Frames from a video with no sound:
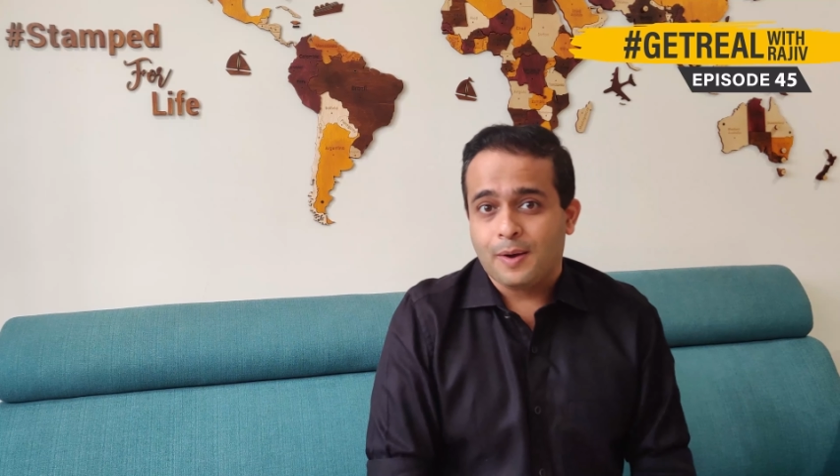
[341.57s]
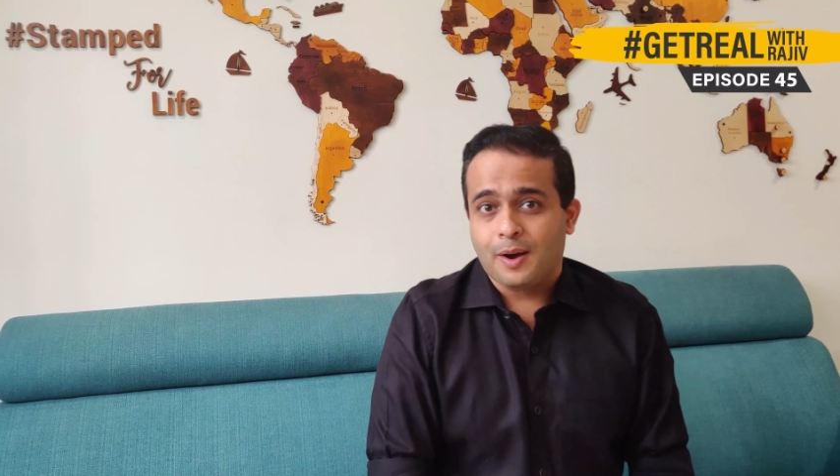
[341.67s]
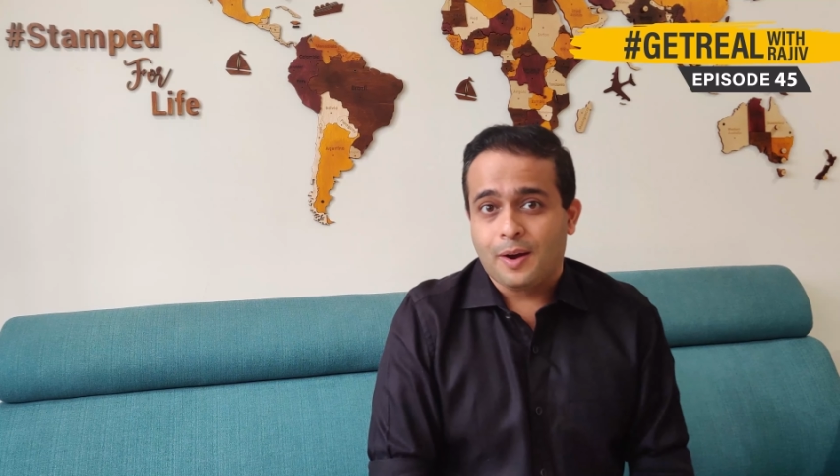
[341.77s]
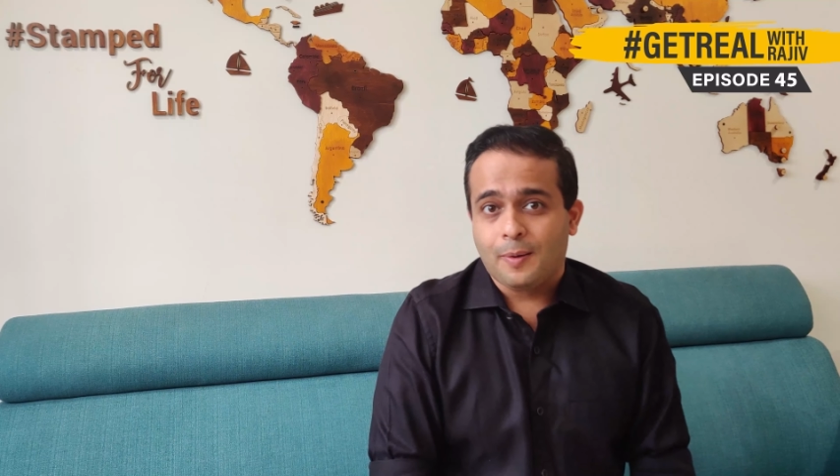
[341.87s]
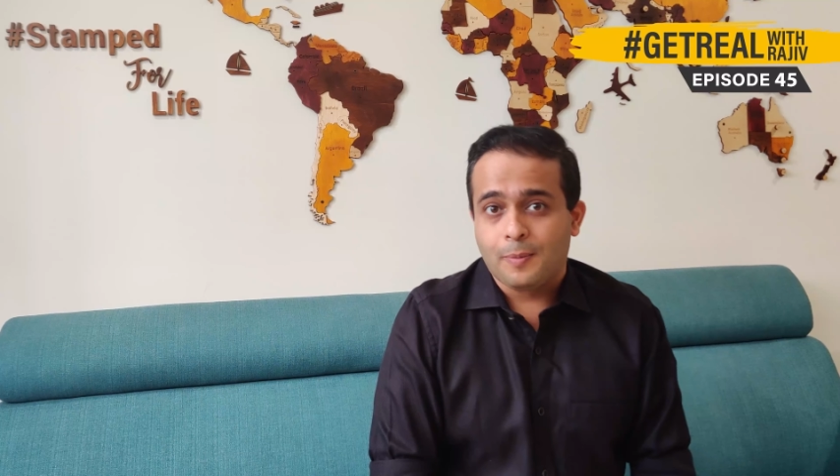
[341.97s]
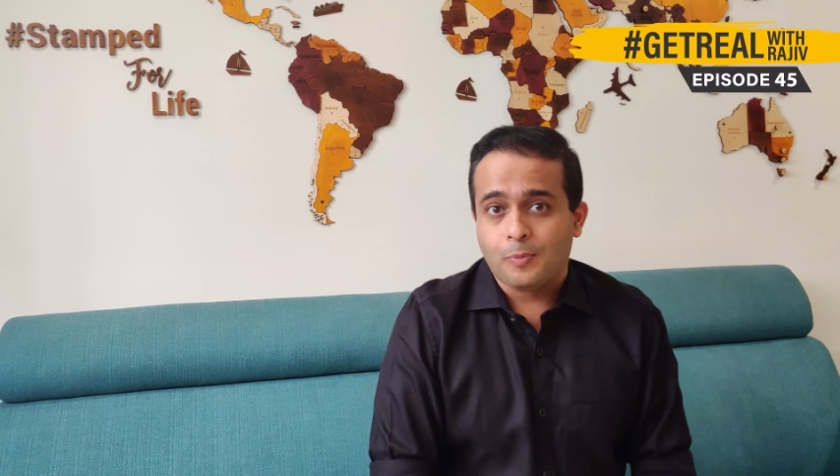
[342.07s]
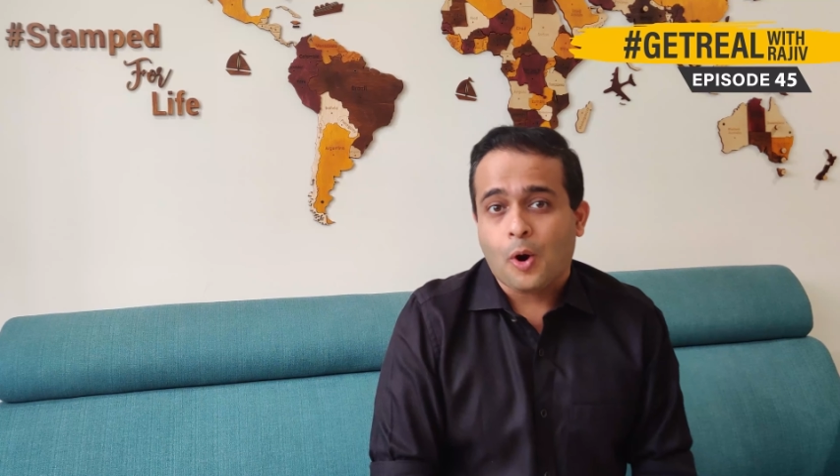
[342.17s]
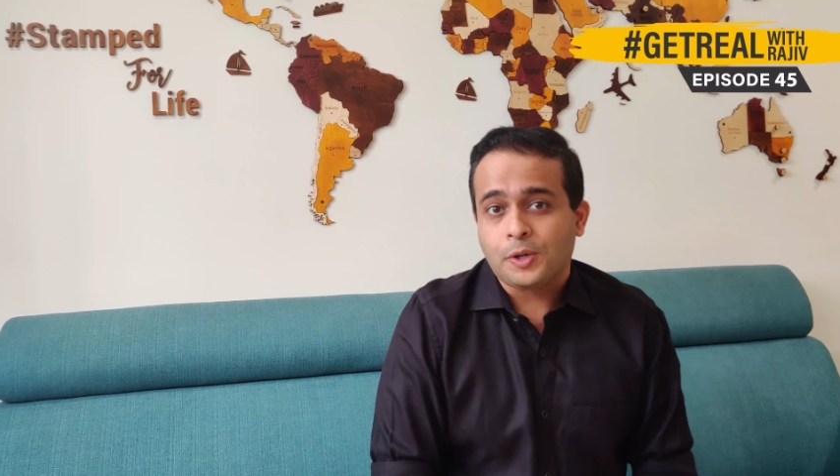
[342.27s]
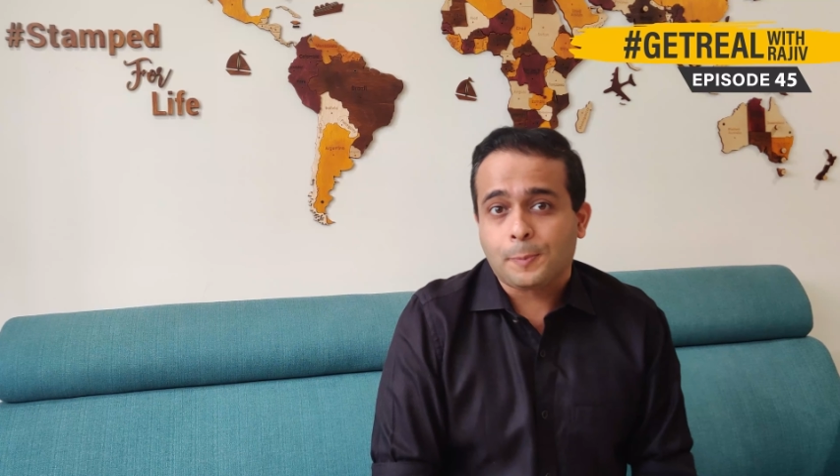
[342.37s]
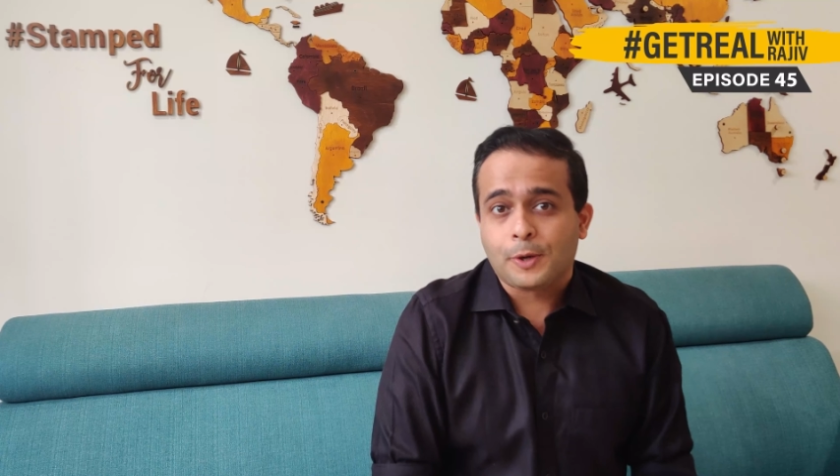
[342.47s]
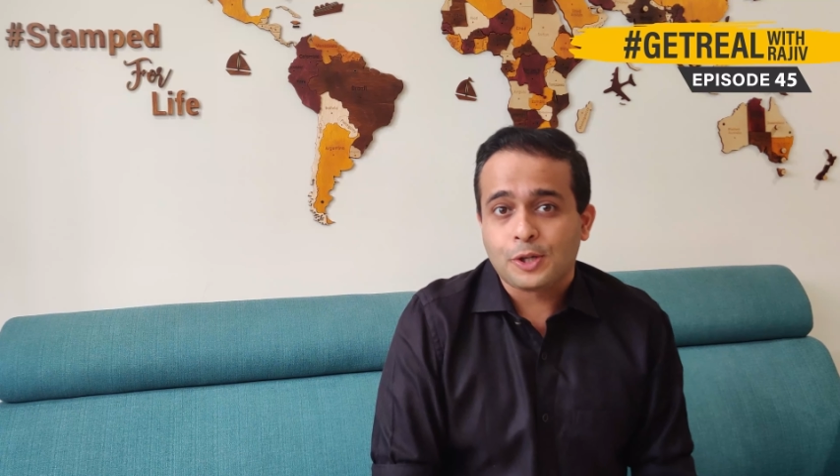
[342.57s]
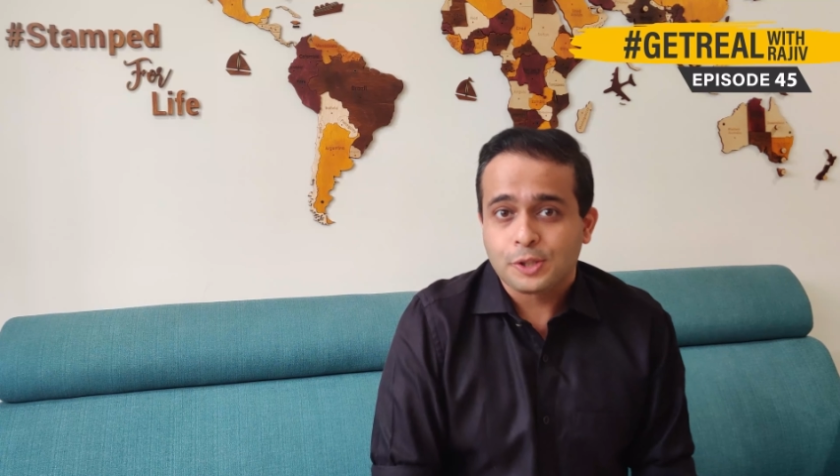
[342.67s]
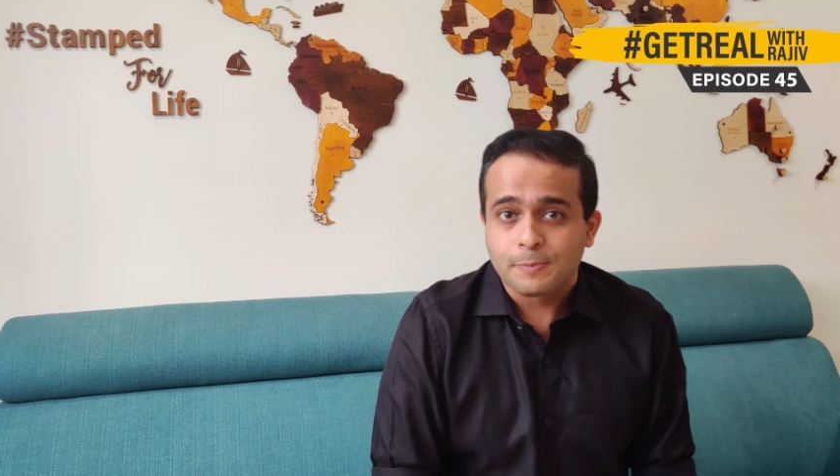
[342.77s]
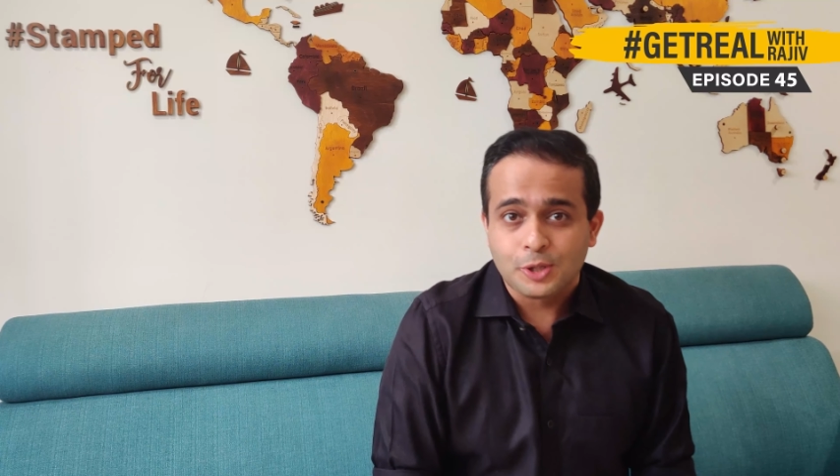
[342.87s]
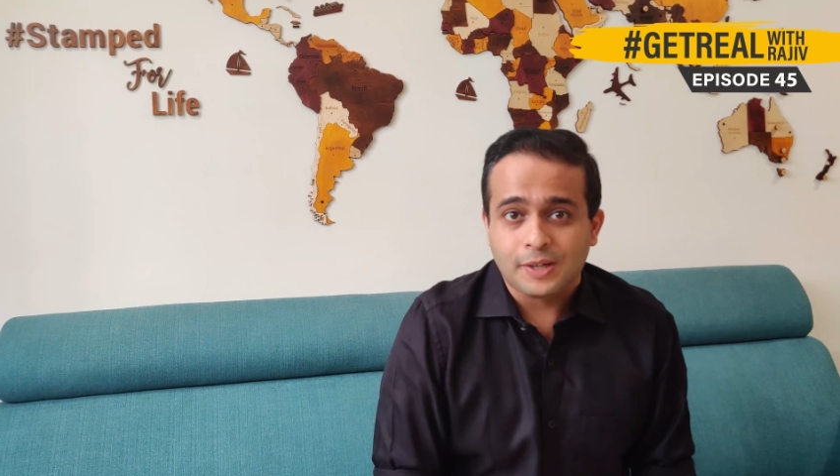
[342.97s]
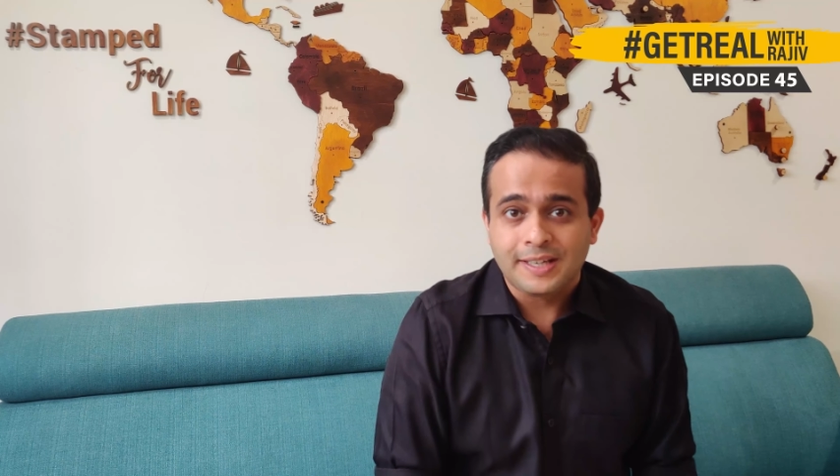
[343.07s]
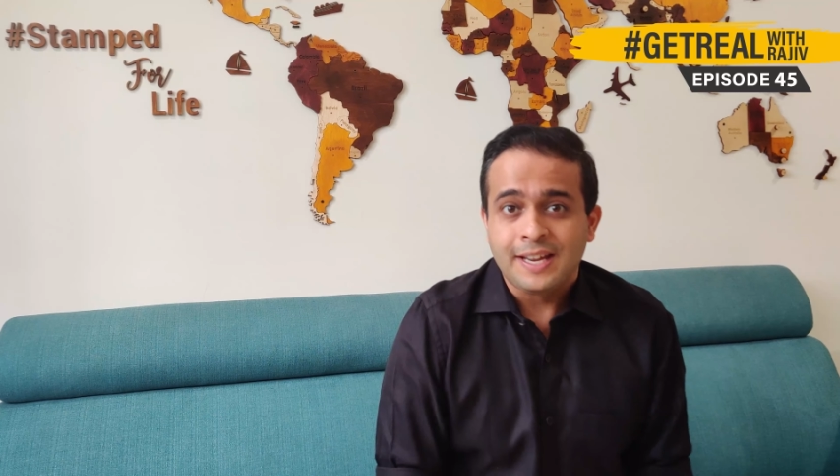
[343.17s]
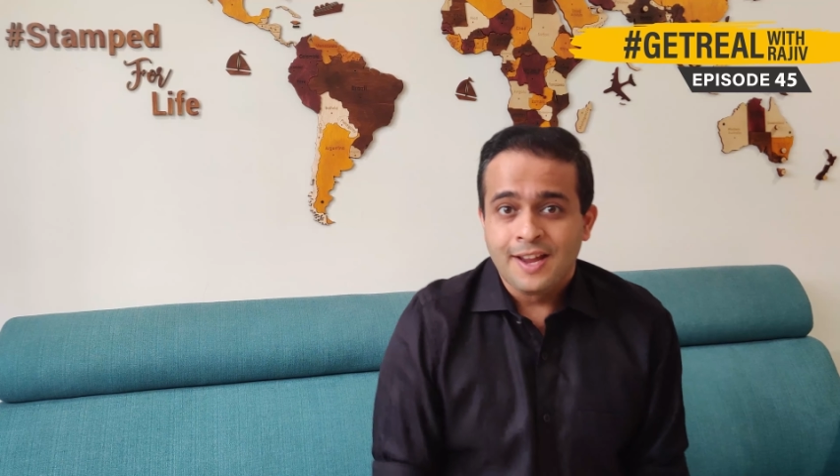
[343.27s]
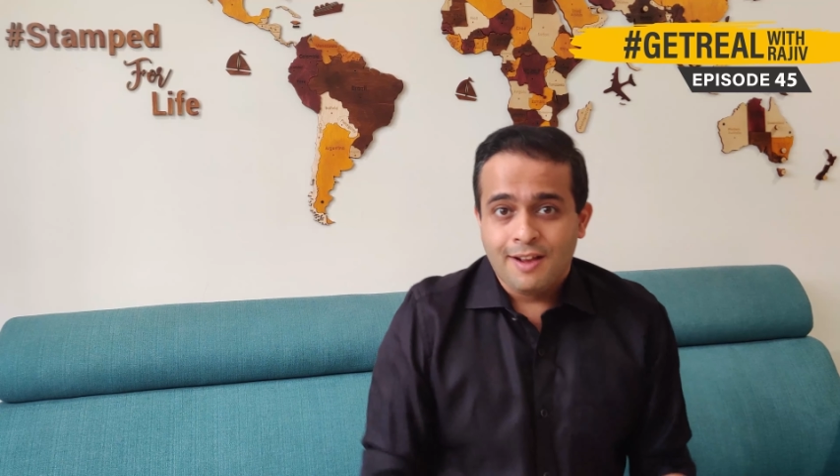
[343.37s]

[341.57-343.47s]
entrepreneurship journey.